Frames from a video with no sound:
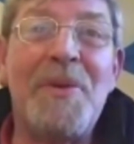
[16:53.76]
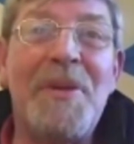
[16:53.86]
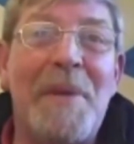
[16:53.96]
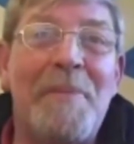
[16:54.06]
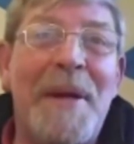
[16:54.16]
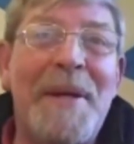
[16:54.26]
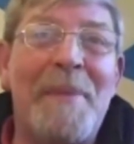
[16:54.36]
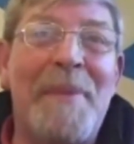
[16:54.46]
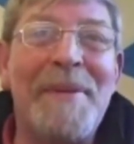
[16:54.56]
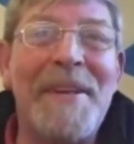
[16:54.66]
folks. Hold your pen and
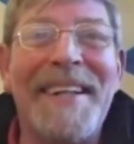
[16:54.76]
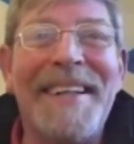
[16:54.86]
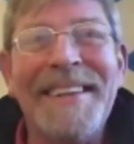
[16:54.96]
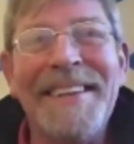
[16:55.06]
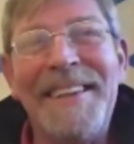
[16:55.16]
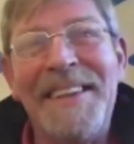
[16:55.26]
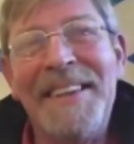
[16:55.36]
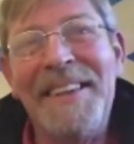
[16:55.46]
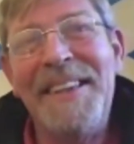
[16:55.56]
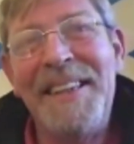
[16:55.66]
your paper there.
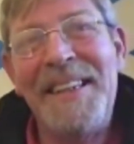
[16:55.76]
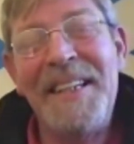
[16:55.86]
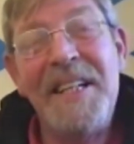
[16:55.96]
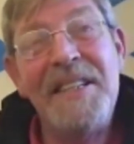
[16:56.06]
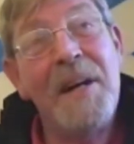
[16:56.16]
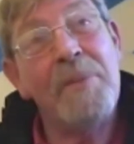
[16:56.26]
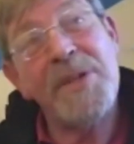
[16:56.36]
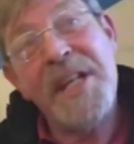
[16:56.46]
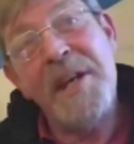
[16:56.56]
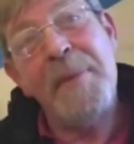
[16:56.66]
And
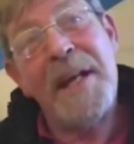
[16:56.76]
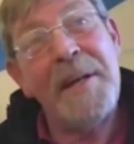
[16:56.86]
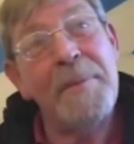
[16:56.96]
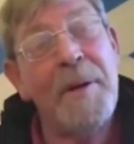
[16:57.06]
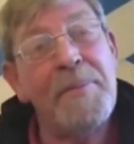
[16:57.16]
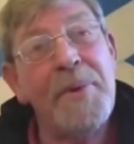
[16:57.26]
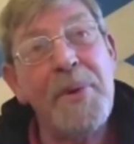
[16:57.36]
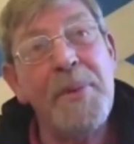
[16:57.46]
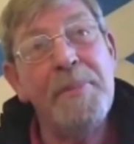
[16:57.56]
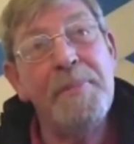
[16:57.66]
we'll see how many of them come
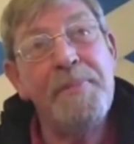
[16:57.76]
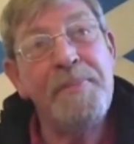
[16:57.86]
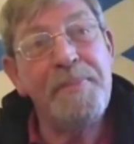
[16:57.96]
through.